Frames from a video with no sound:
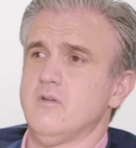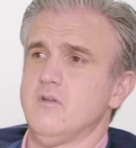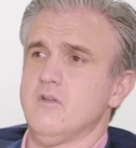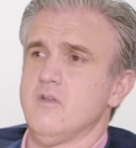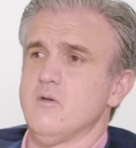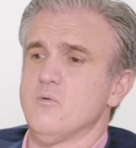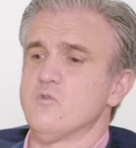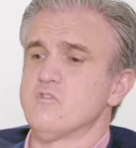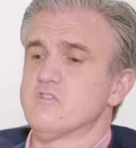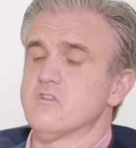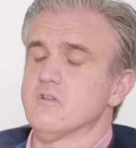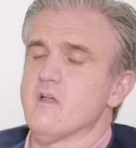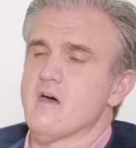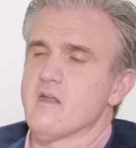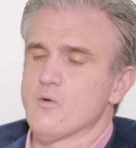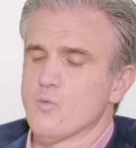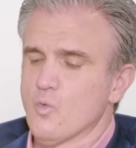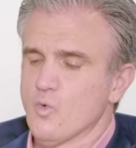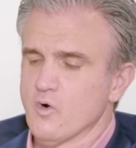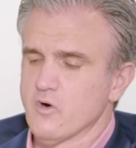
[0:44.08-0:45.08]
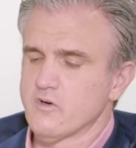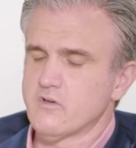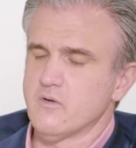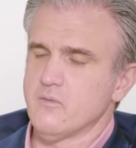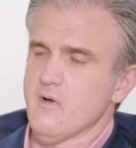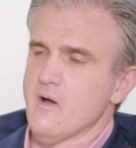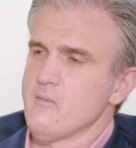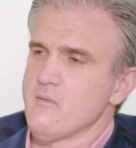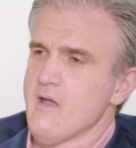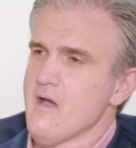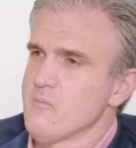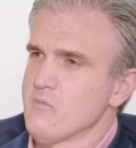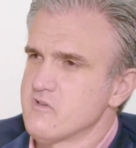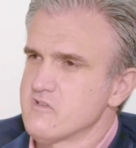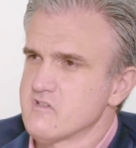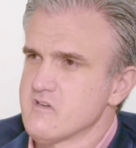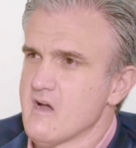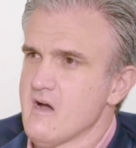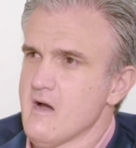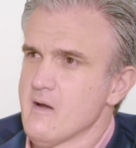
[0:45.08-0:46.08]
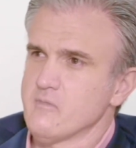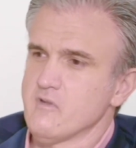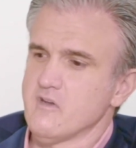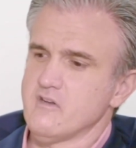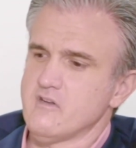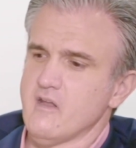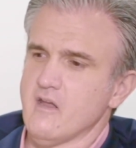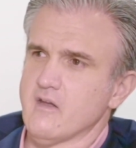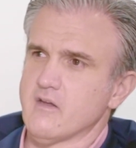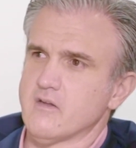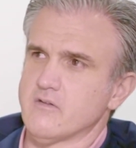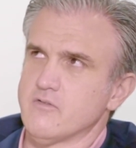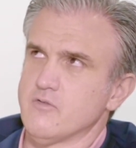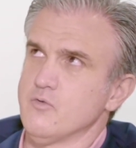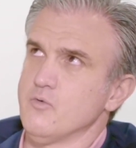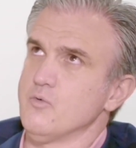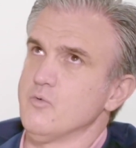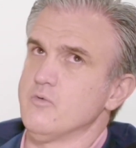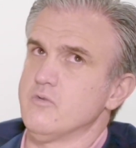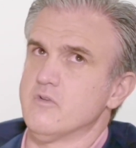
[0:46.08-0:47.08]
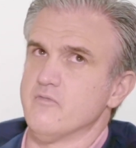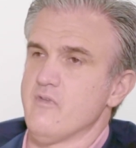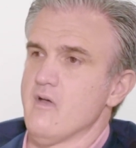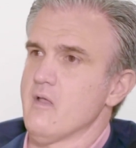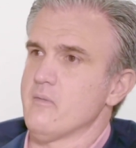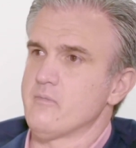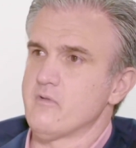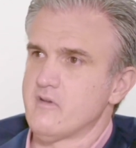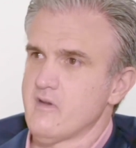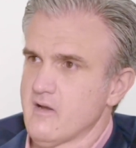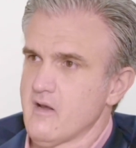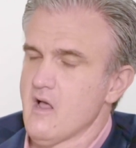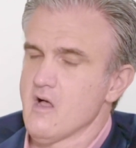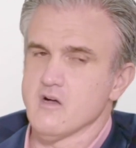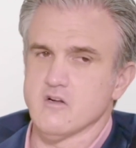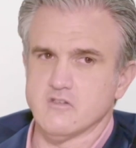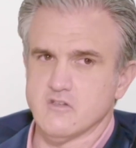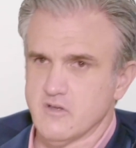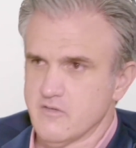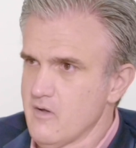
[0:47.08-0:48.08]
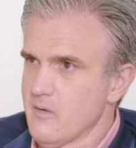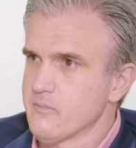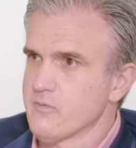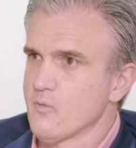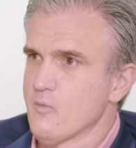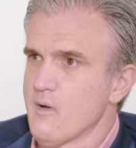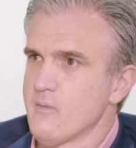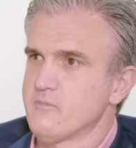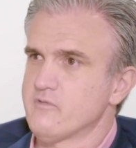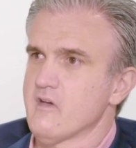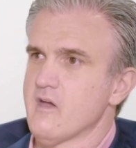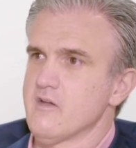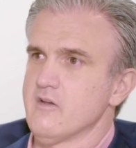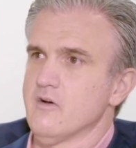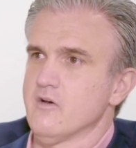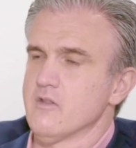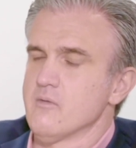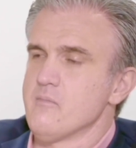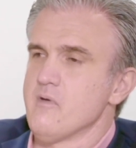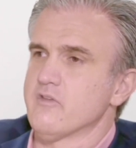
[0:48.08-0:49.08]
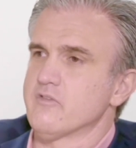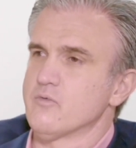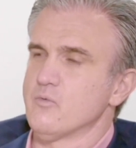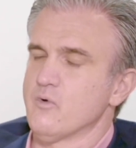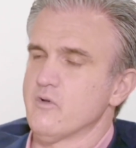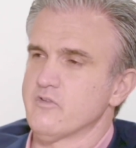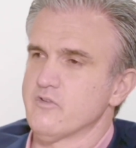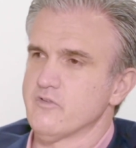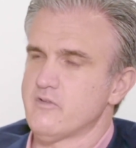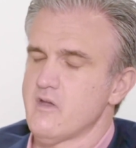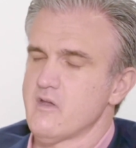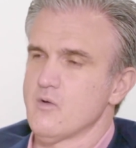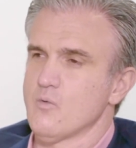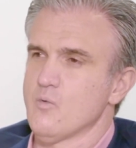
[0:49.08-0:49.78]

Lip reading: Was it a lot of work? How much time did it take to develop the technology, develop the website, and all the bells and whistles that you